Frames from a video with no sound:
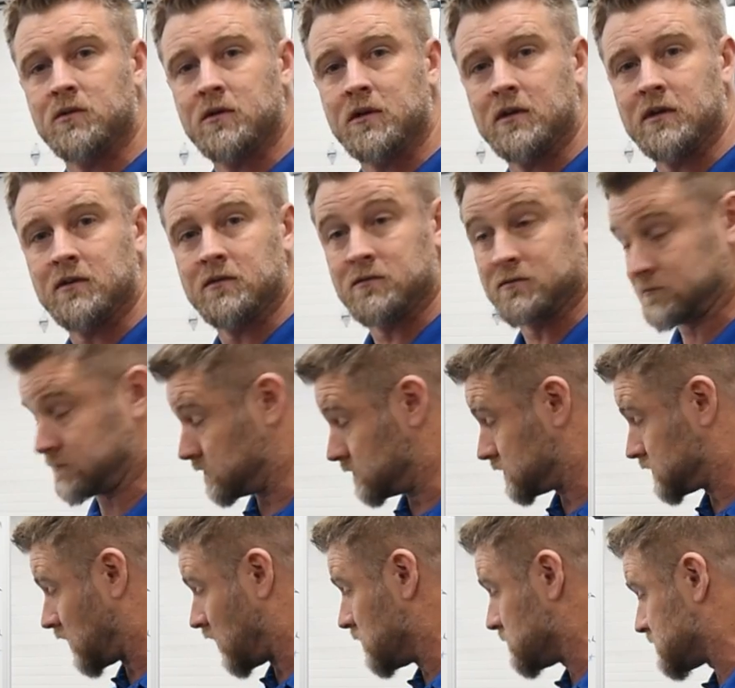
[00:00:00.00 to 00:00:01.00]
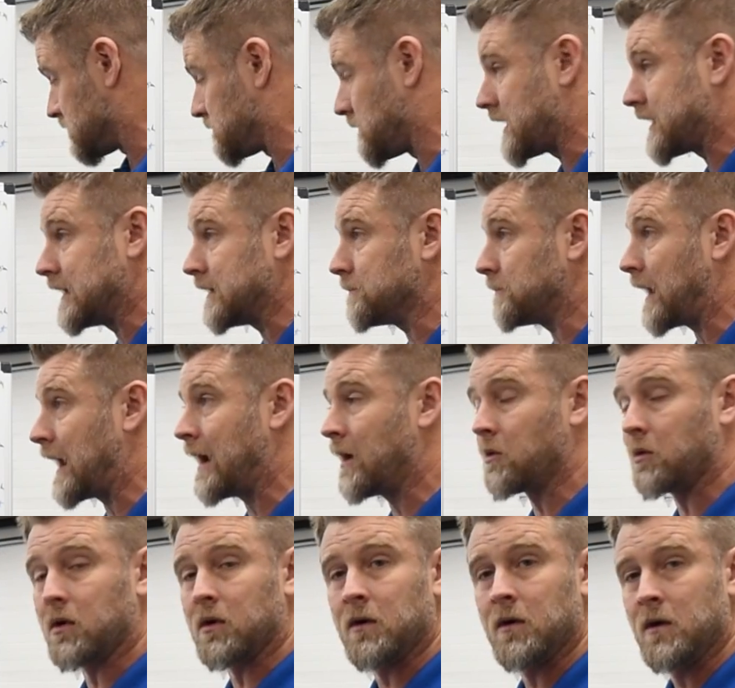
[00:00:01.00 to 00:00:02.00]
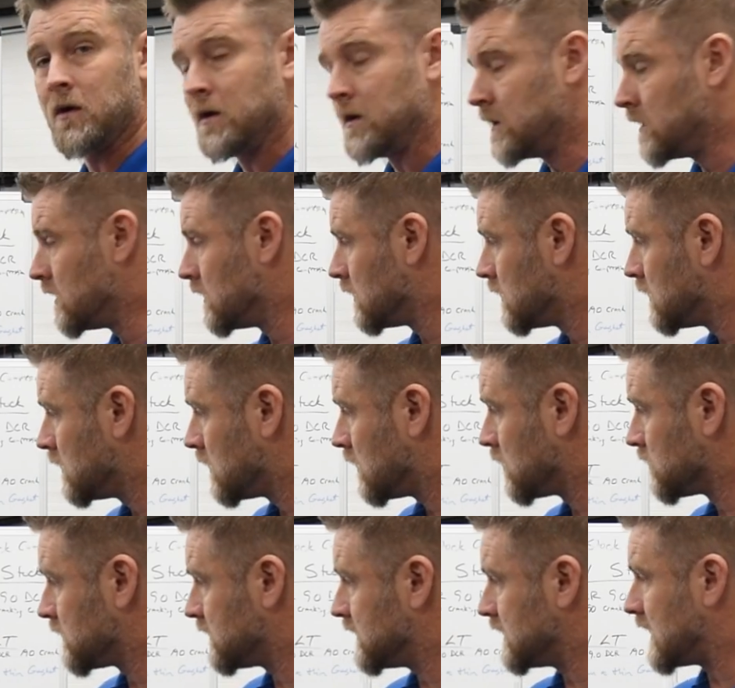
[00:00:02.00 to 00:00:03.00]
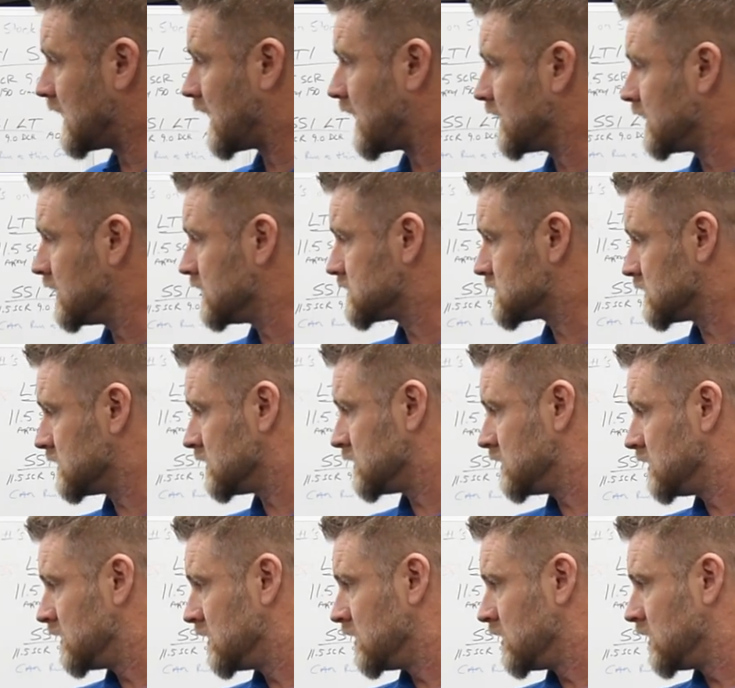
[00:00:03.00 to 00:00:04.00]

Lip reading: in terms of making power on the DI engine,